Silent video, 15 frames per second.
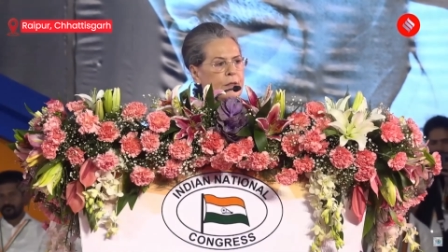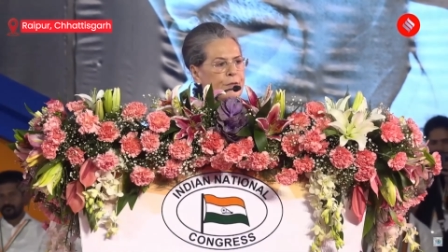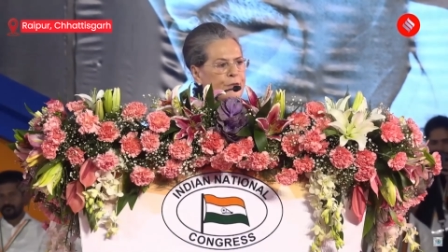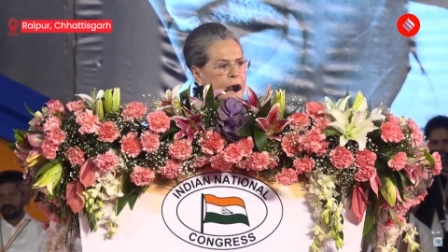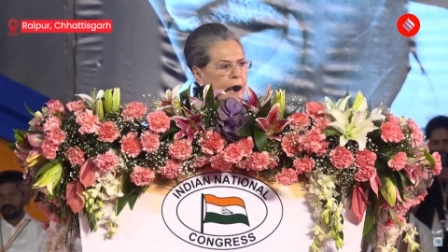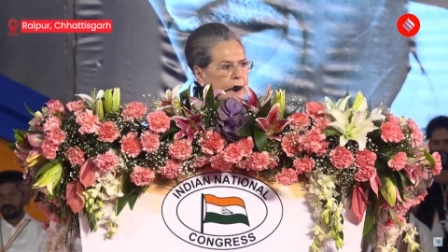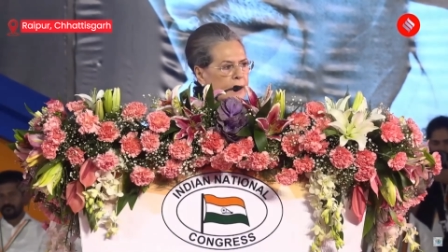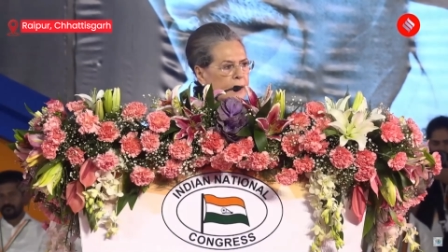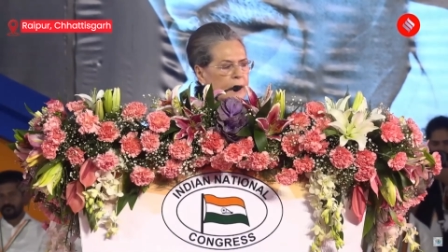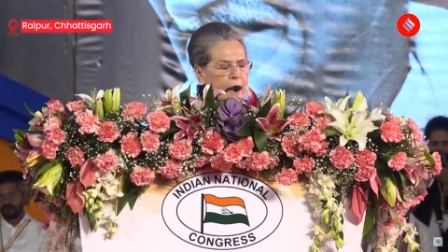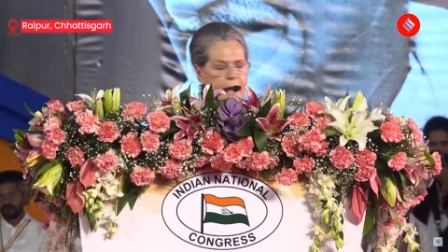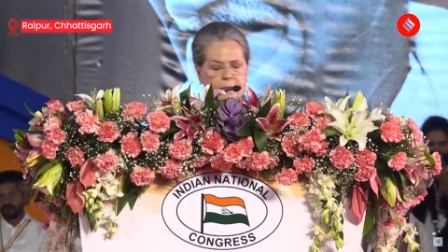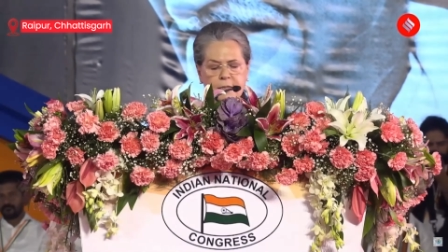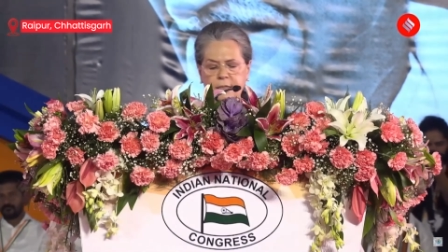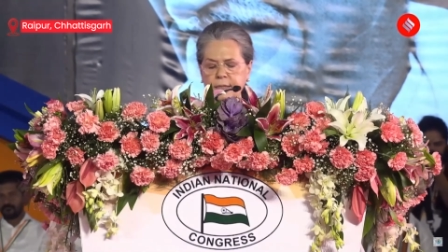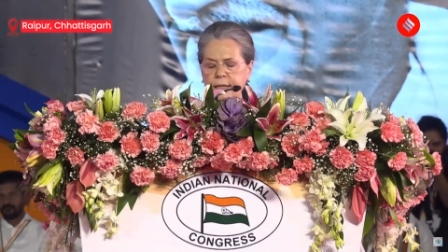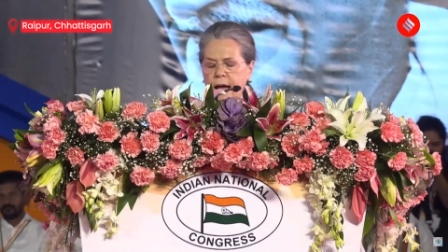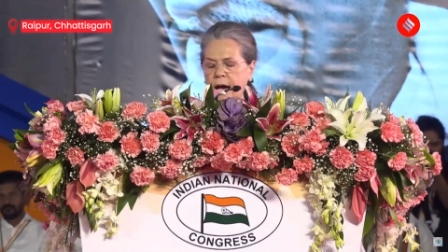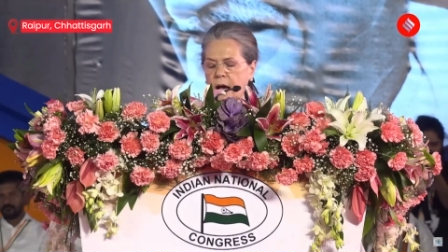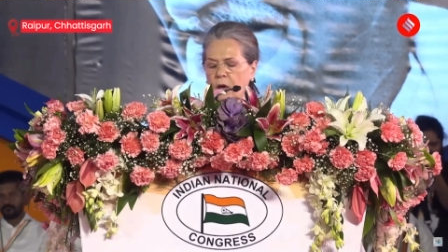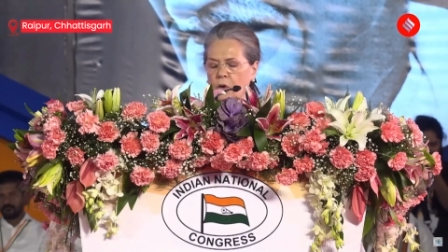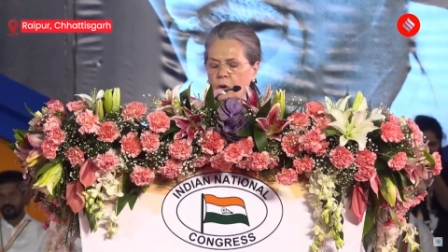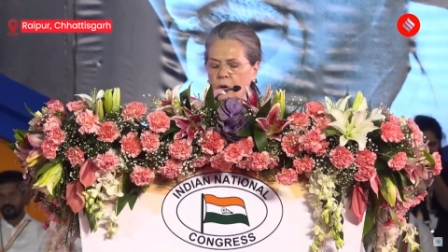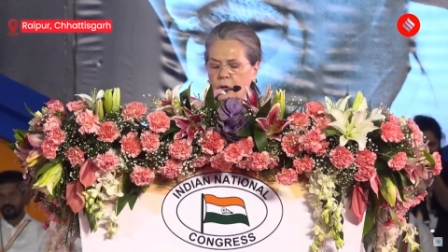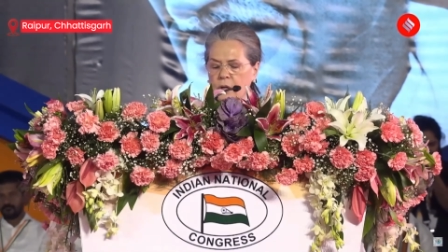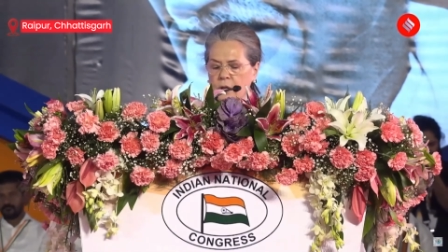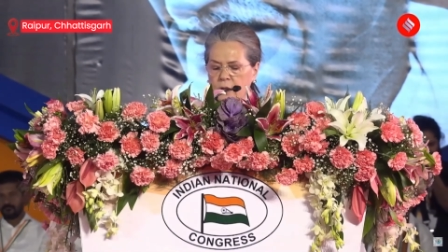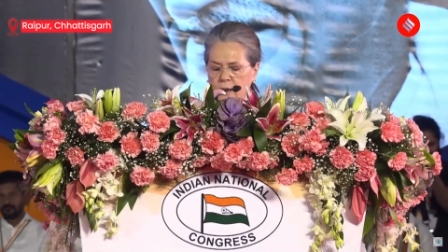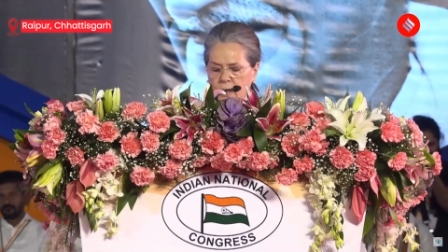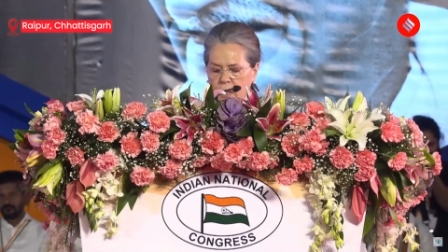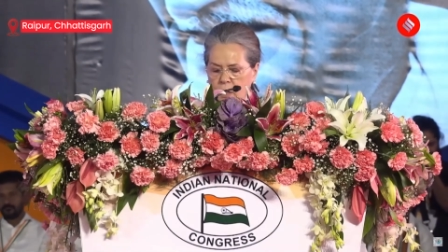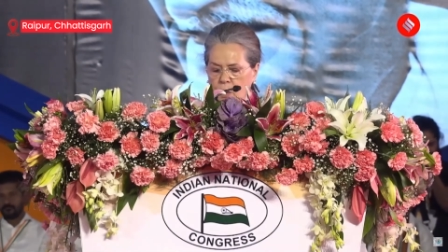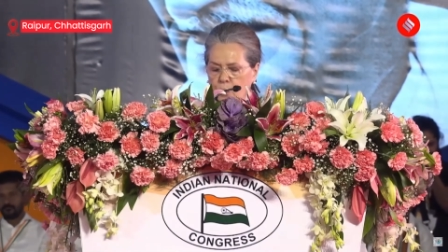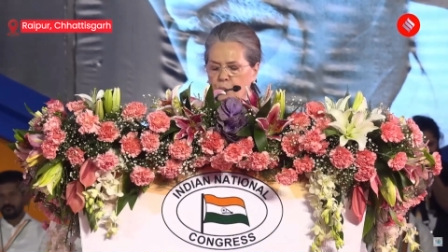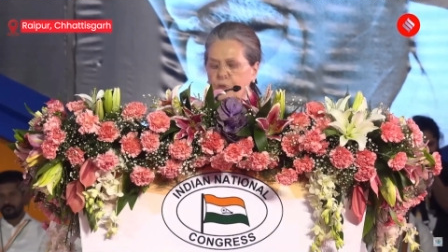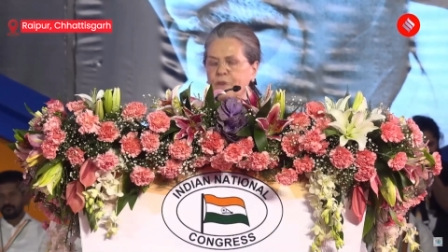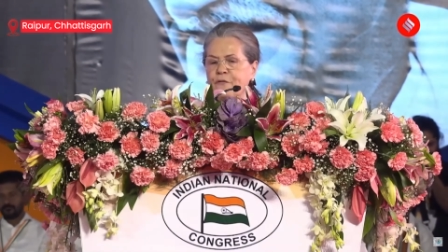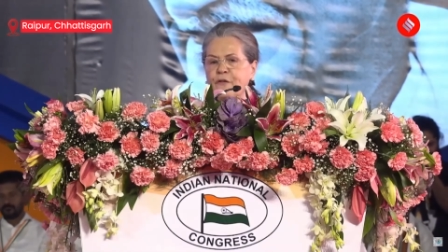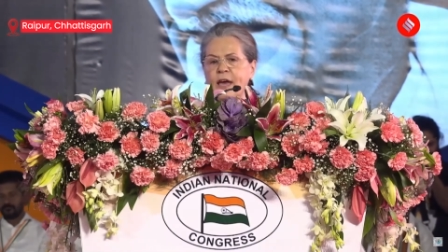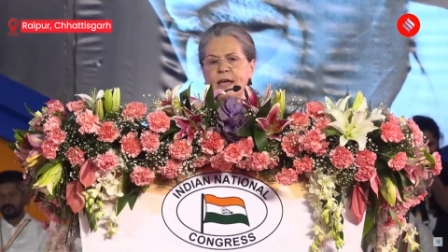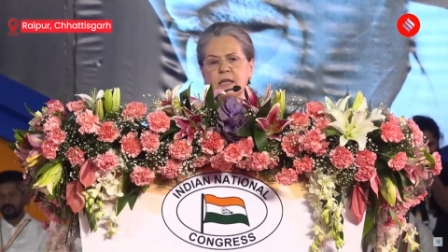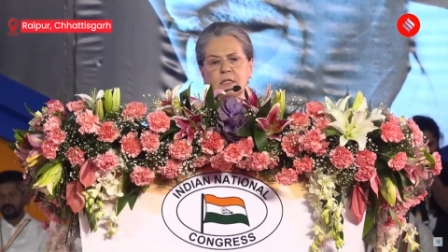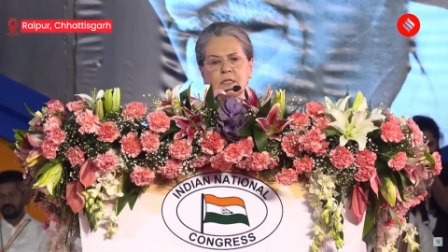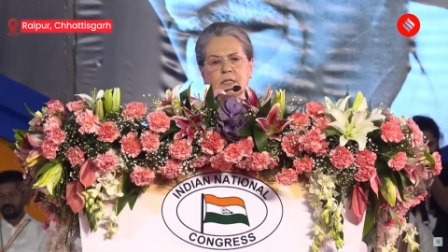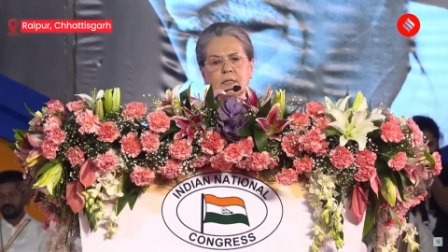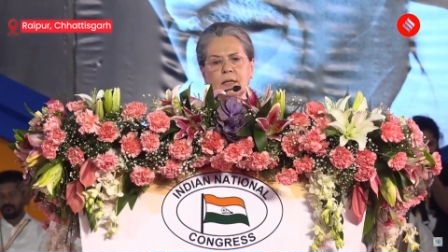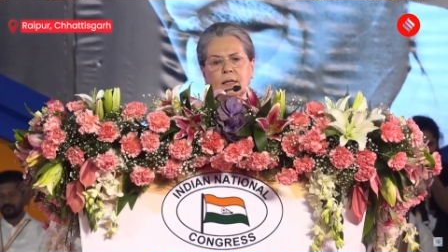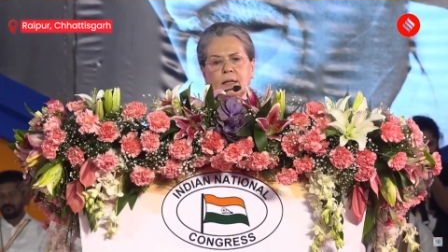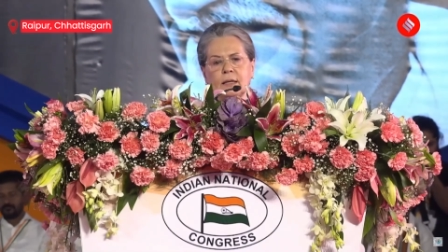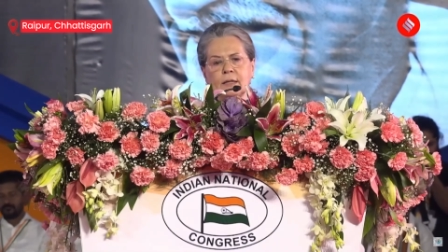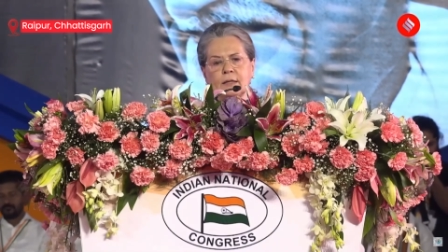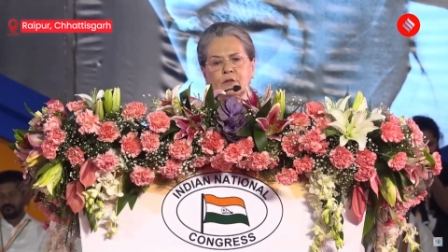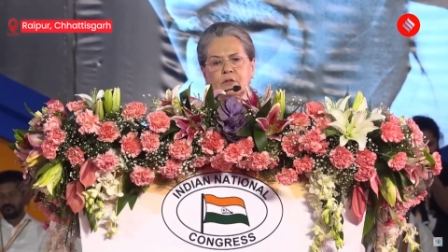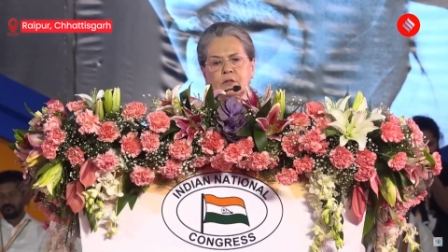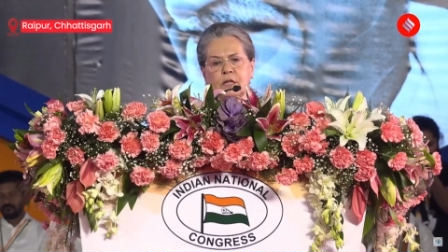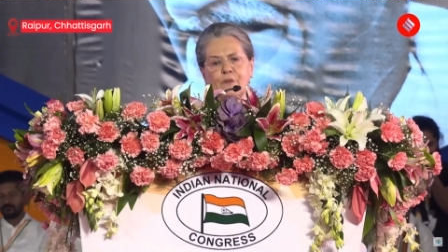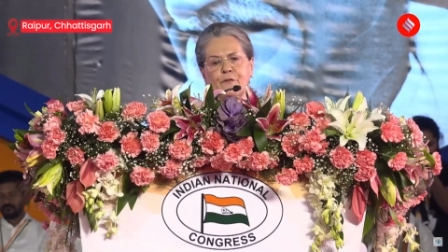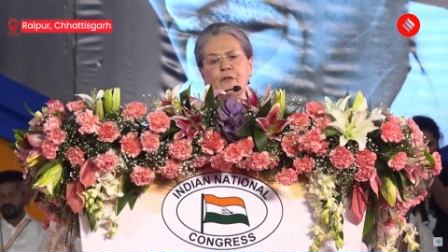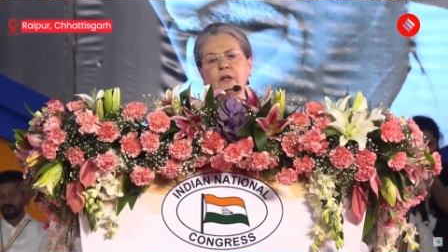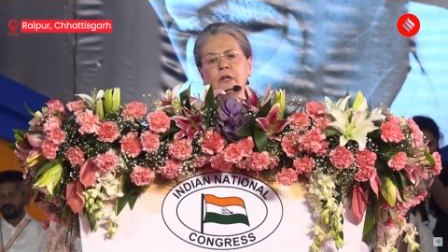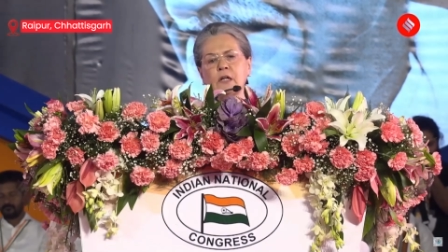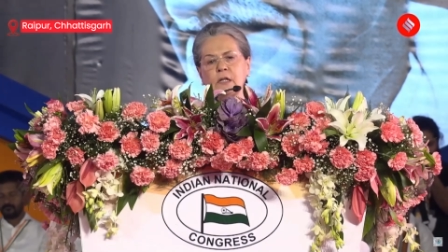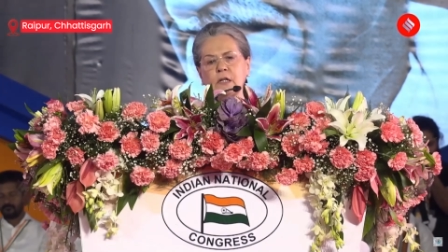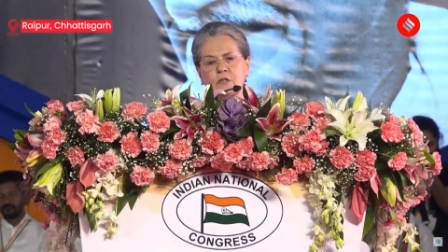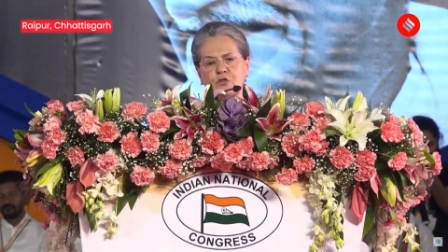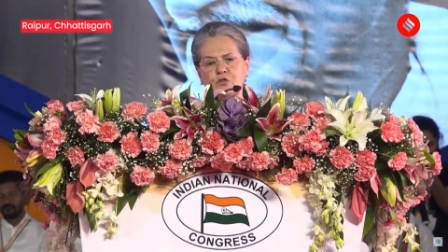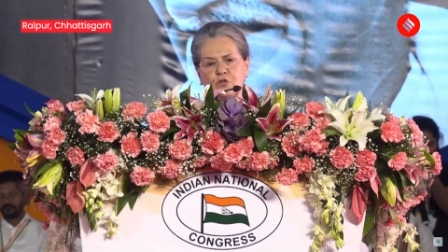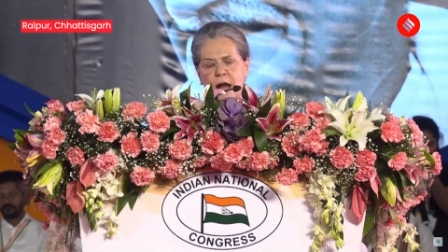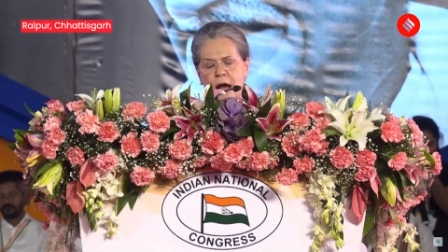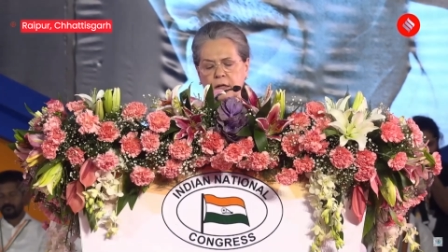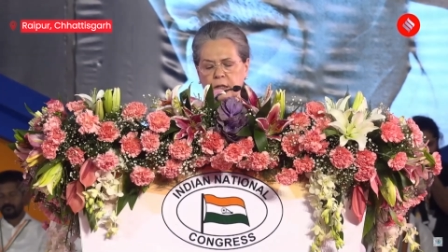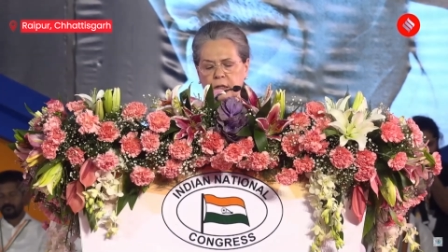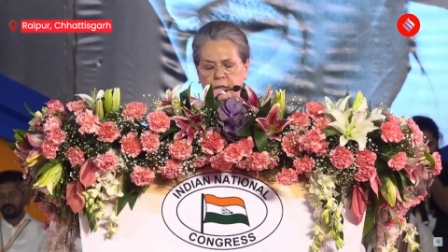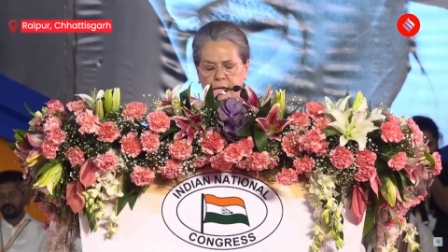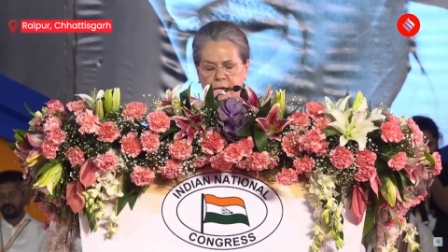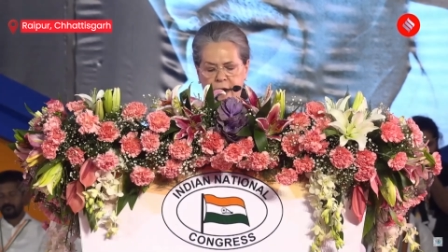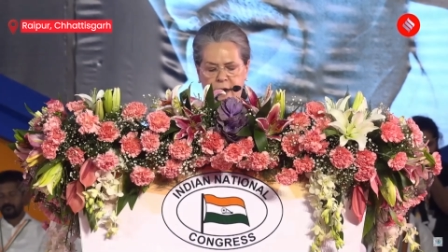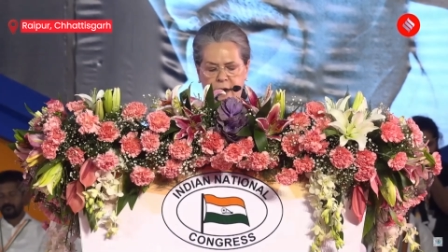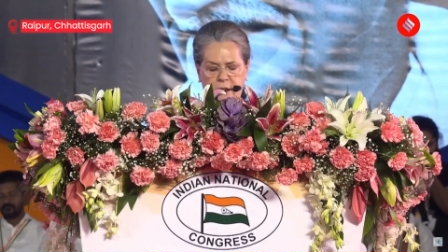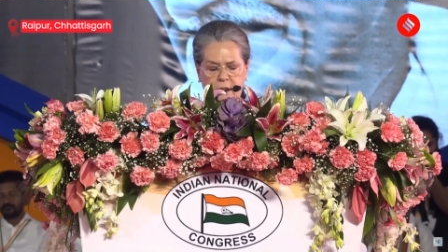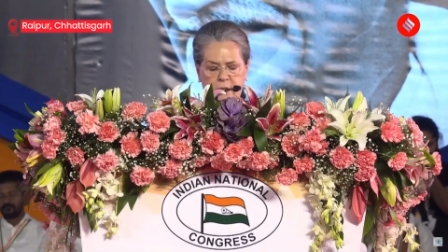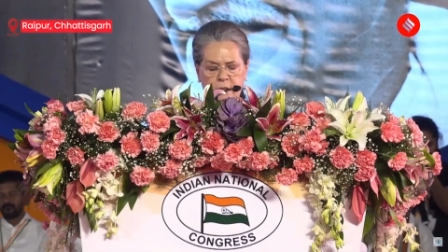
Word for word: Then, as now, we faced a difficult struggle ahead.